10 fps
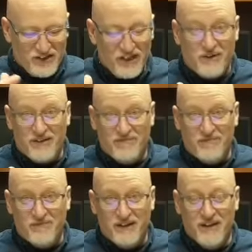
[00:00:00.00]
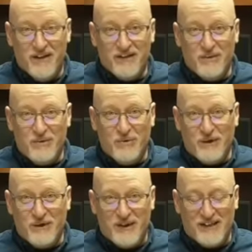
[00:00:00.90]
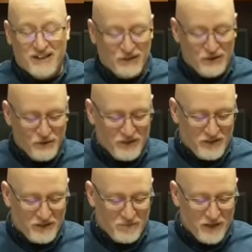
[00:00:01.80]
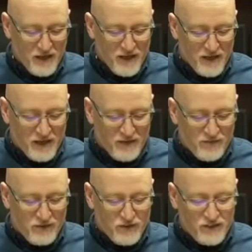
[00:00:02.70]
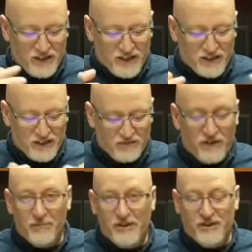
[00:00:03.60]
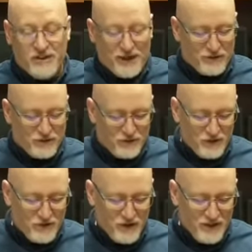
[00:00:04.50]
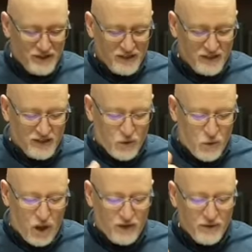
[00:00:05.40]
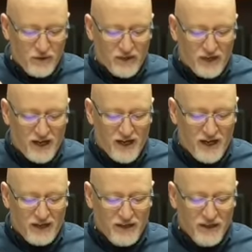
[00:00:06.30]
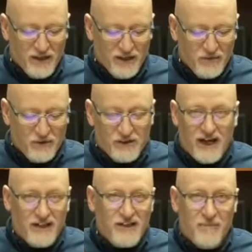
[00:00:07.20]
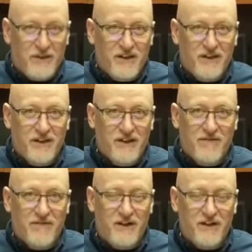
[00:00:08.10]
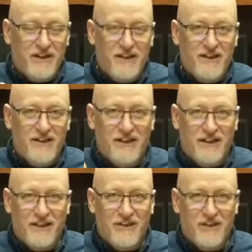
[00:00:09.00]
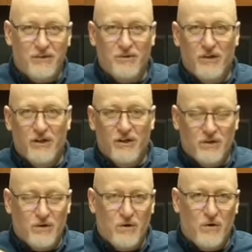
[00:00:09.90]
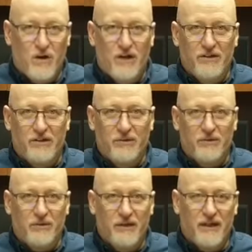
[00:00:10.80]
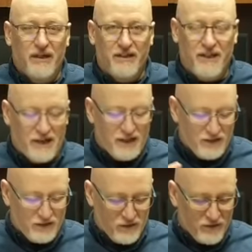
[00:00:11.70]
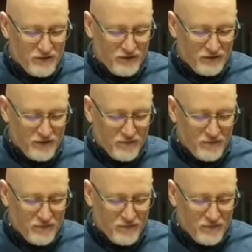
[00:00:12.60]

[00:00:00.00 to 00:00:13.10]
to what Christ is doing here. Uh, verse 6 in Philippians chapter 2 says, Equality with God was not something that he felt he needed to cling to or to hold on to and to not let go of. Um,